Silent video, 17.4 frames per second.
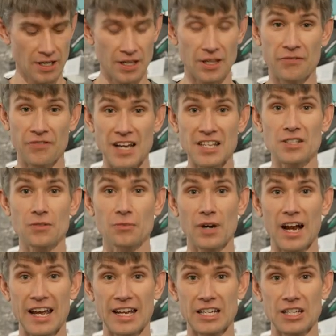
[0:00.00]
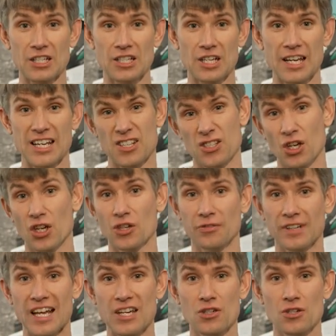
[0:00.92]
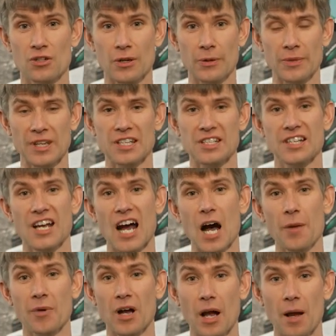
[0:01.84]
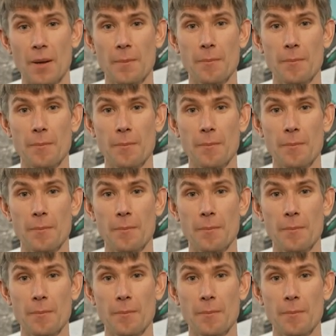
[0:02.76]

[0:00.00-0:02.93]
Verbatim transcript: The Phantom range is sort of legendary within Scarpa,